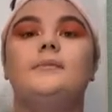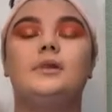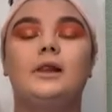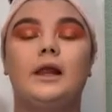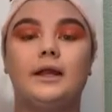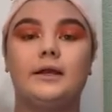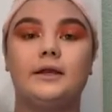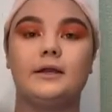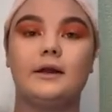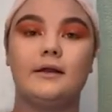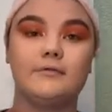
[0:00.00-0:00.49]

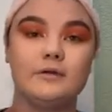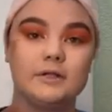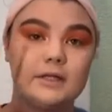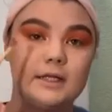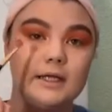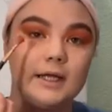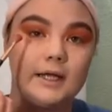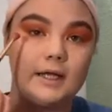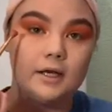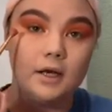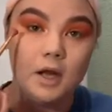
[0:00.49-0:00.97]
blended
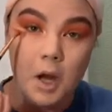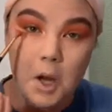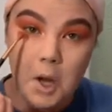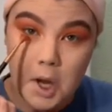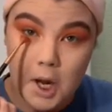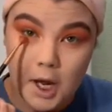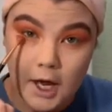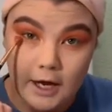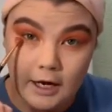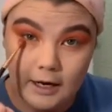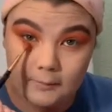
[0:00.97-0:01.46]
everything in,
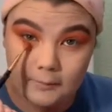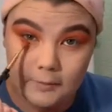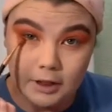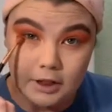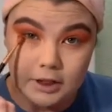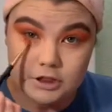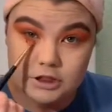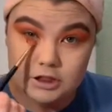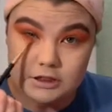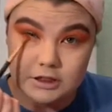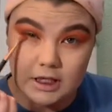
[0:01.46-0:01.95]
and I'm
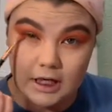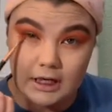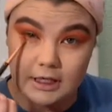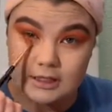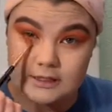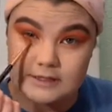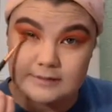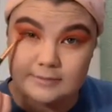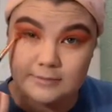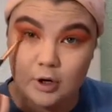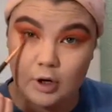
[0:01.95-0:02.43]
gonna just kind
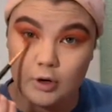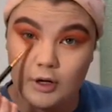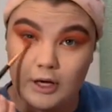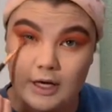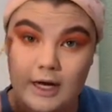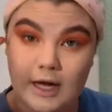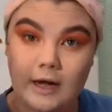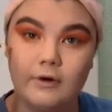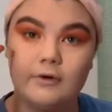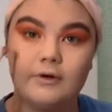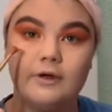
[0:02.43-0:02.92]
of smoke
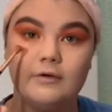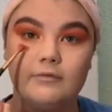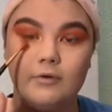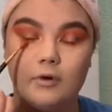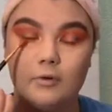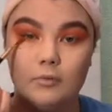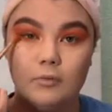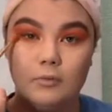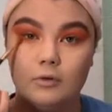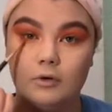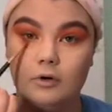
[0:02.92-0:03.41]
it out
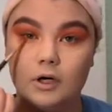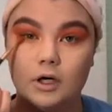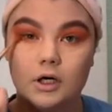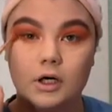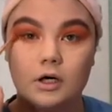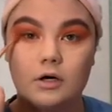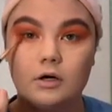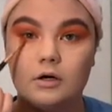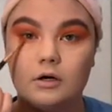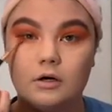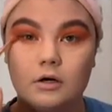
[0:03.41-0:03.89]
even
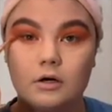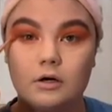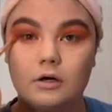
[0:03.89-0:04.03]
more.